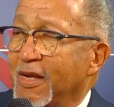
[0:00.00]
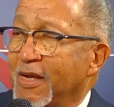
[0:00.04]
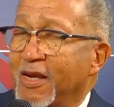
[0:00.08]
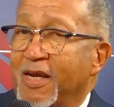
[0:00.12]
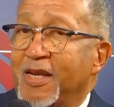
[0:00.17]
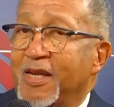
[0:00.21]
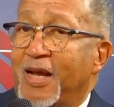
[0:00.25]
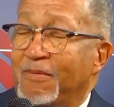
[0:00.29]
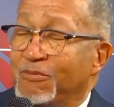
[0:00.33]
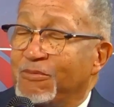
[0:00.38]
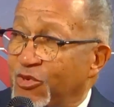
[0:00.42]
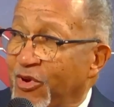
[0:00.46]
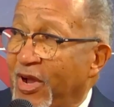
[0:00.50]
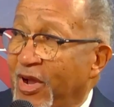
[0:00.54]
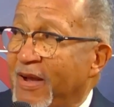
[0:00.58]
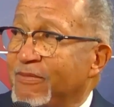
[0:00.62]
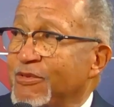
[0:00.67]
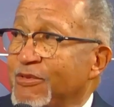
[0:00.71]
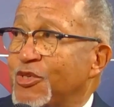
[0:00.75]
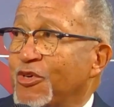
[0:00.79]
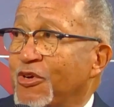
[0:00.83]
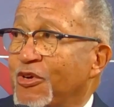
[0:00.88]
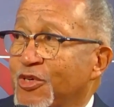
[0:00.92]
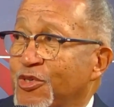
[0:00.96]
And I'm driving
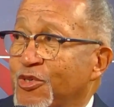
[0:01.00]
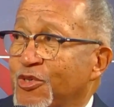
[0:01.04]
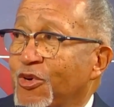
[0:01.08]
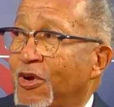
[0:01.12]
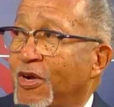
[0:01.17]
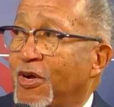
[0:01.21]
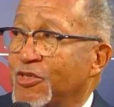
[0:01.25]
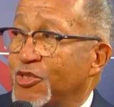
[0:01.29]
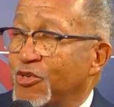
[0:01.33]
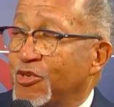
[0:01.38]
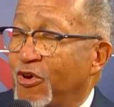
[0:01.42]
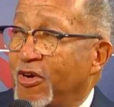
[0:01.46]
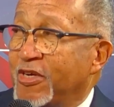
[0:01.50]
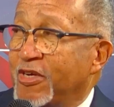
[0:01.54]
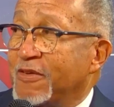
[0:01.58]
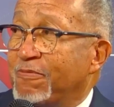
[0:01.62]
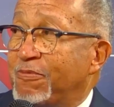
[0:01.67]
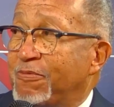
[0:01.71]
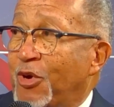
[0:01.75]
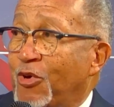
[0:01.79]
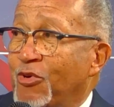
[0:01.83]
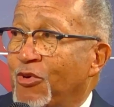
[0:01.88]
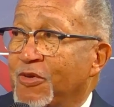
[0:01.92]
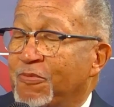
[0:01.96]
to a Georgia
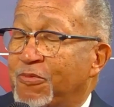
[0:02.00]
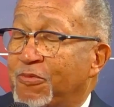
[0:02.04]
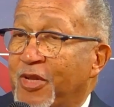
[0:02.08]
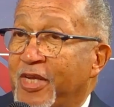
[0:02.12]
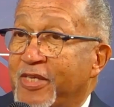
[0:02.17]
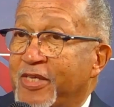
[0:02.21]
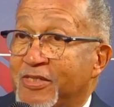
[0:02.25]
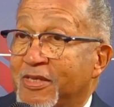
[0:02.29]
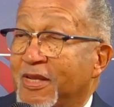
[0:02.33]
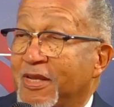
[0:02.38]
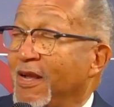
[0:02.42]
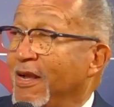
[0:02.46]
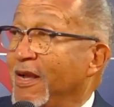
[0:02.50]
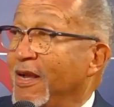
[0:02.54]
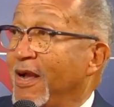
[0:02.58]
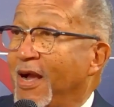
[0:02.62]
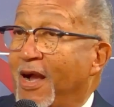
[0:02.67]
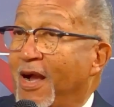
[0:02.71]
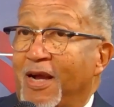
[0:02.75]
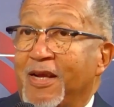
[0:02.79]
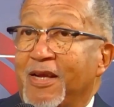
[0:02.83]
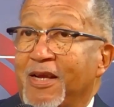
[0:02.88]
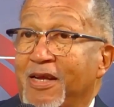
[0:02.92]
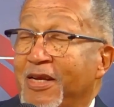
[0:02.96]
polling place.
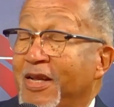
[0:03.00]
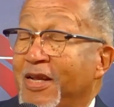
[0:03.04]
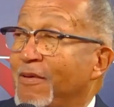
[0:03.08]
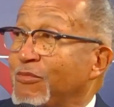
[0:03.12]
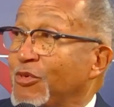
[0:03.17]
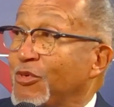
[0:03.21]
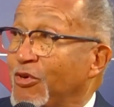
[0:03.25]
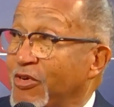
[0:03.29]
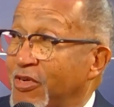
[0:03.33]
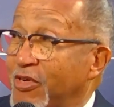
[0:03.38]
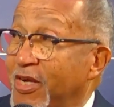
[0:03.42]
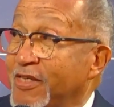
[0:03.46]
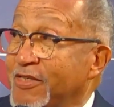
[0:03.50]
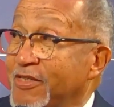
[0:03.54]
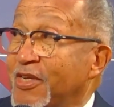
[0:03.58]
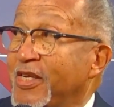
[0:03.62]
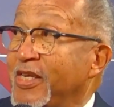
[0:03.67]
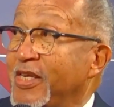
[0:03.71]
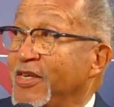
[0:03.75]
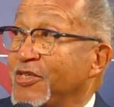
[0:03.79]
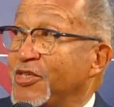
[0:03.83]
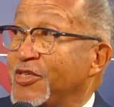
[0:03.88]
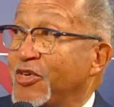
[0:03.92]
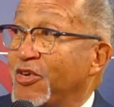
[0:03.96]
And I'm going to cut the
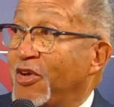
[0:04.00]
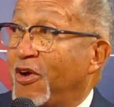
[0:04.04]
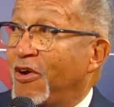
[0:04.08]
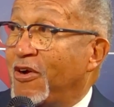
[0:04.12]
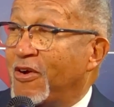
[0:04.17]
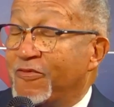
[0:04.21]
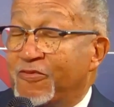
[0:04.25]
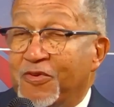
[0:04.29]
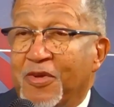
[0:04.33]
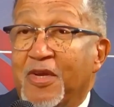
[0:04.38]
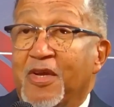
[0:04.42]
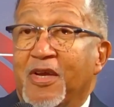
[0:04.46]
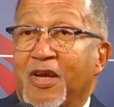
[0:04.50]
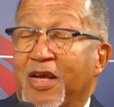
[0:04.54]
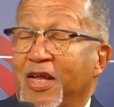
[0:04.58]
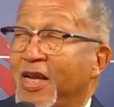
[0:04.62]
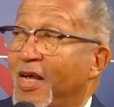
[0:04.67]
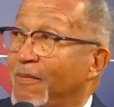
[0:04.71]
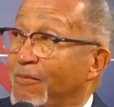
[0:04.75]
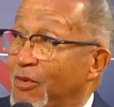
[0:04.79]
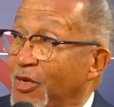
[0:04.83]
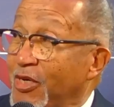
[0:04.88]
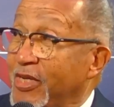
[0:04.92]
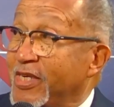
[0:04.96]
engine off, and
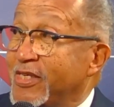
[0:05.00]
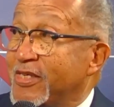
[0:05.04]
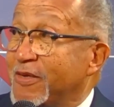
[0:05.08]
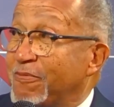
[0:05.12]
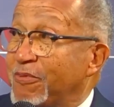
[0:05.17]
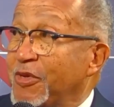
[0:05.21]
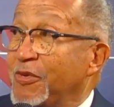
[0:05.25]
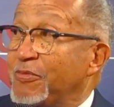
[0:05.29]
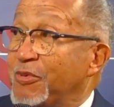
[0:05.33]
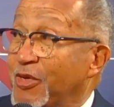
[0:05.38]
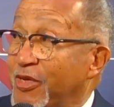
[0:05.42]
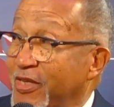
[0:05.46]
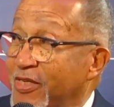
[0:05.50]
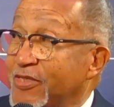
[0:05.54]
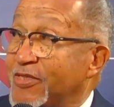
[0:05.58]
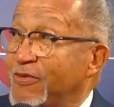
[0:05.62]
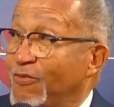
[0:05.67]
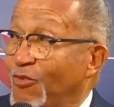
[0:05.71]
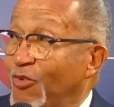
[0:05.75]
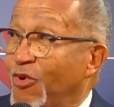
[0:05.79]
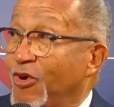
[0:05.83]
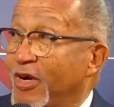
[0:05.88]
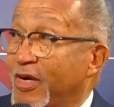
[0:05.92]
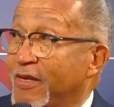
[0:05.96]
I'm going to let the people get some
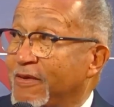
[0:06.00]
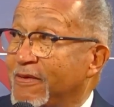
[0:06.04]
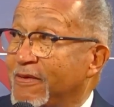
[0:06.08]
water.